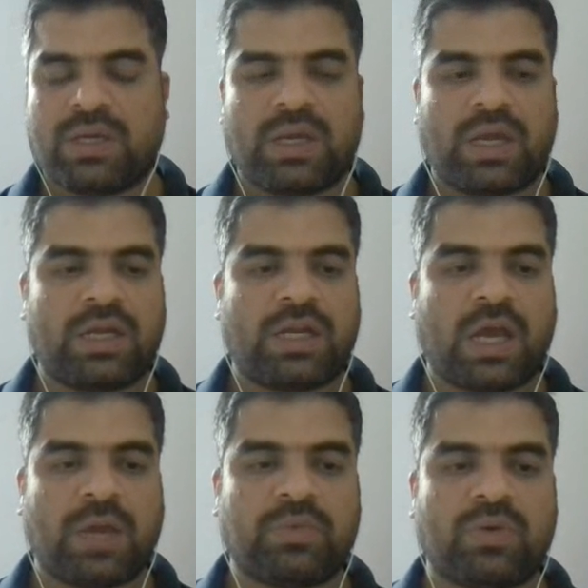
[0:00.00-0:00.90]
and
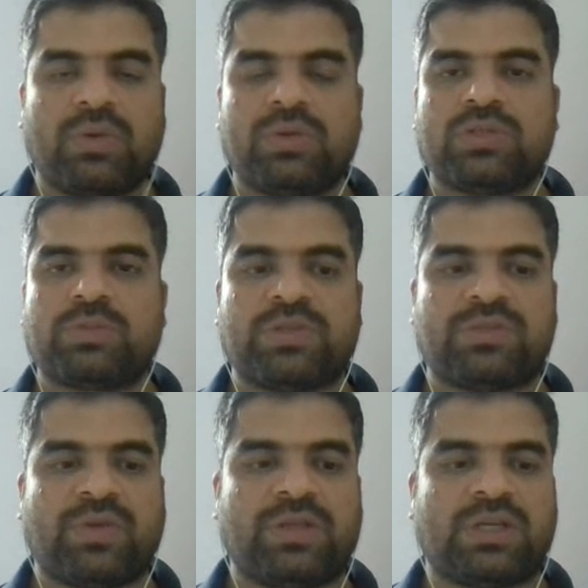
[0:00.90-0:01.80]
I'm going to
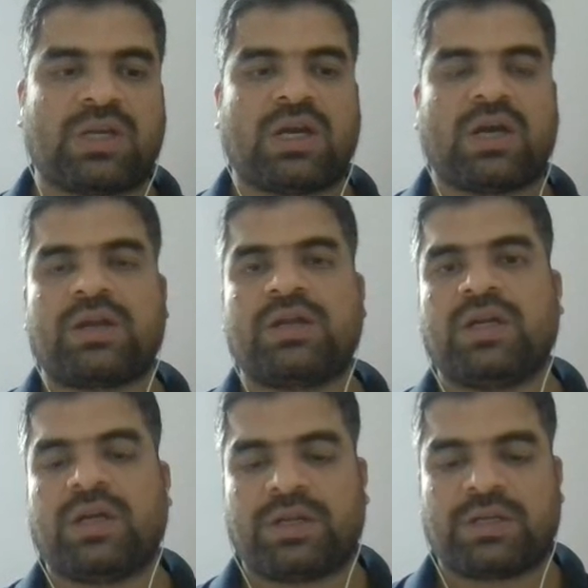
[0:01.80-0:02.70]
specify in the current
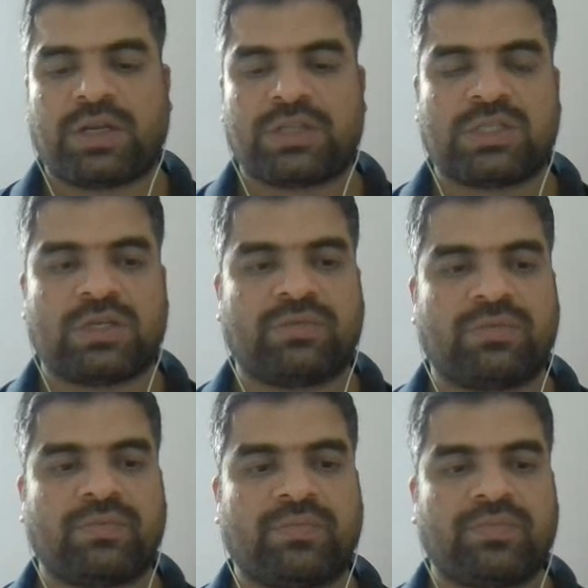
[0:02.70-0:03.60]
directory itself.
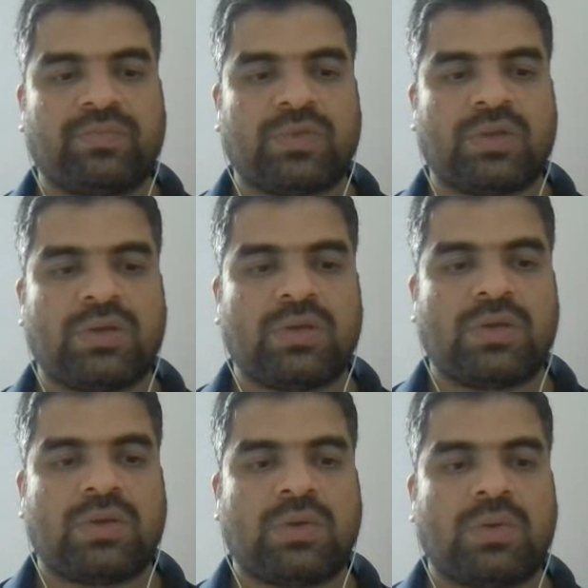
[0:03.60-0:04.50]

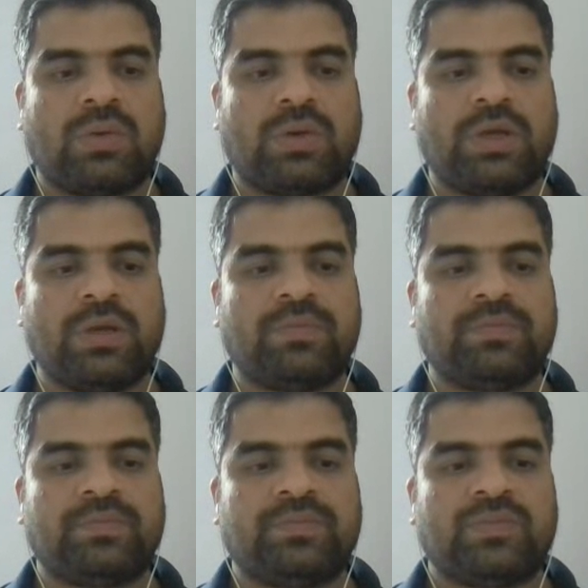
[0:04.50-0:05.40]
Okay,
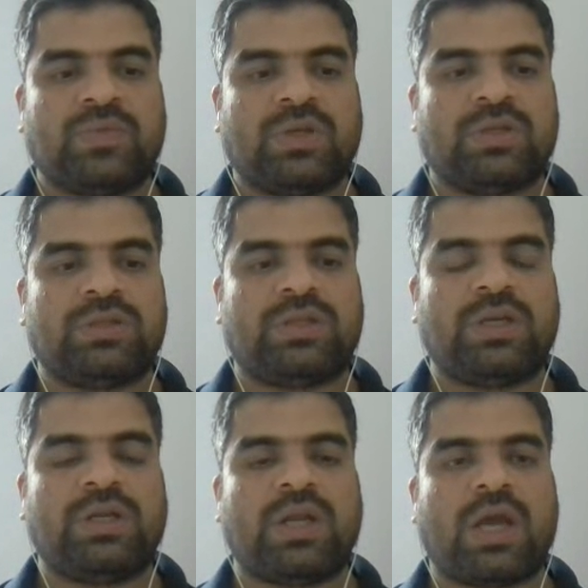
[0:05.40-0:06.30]

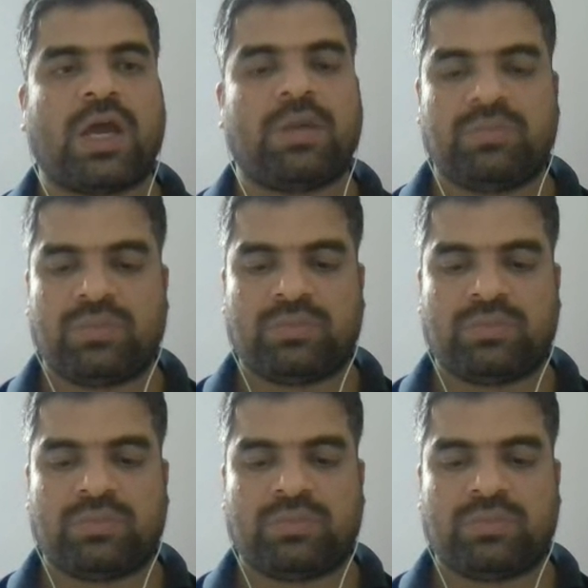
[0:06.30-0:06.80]
then I'm